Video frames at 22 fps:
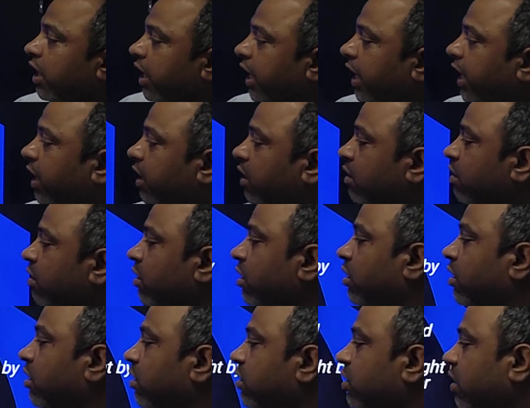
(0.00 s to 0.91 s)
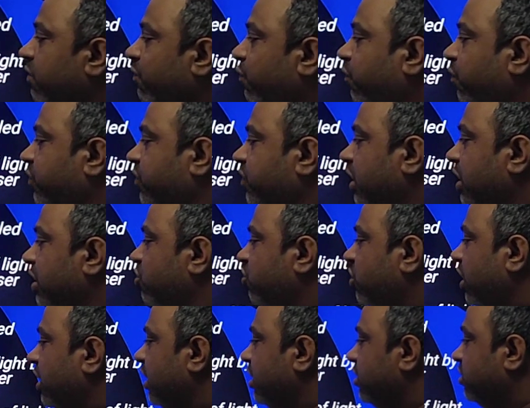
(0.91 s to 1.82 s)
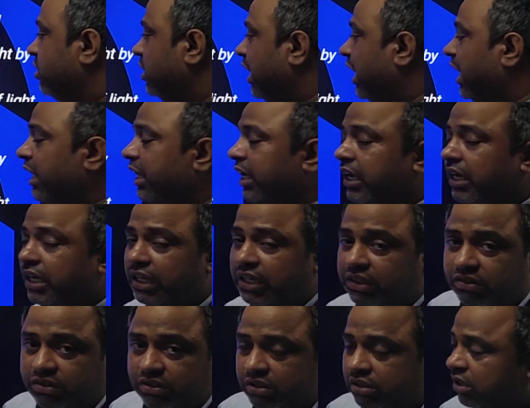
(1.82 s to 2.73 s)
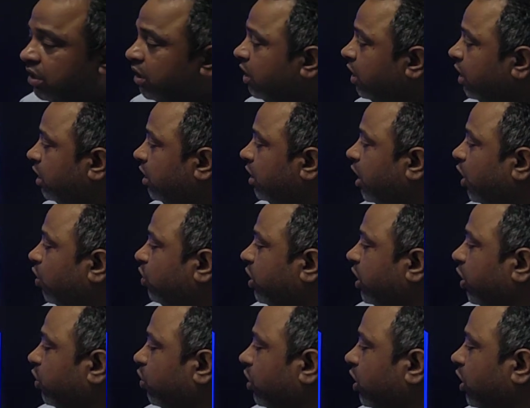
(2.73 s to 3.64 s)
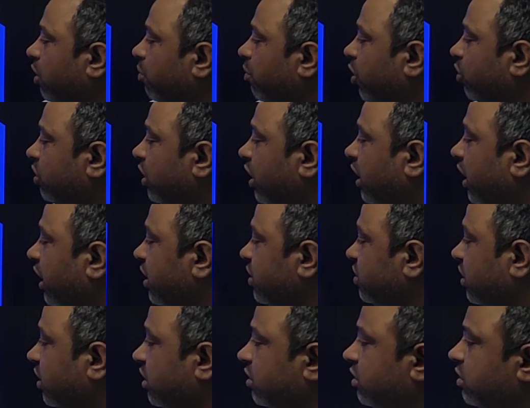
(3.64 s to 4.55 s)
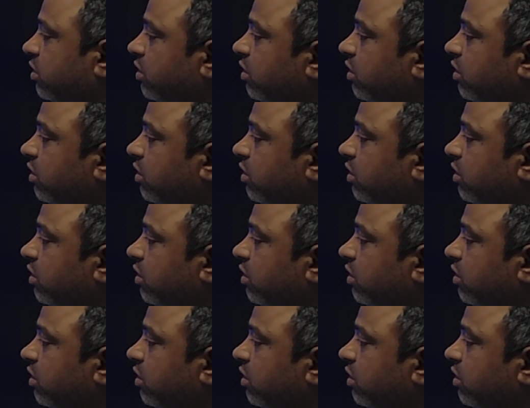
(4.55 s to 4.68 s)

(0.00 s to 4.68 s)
Here, the such thing is LEDs. Now talking about the lasers,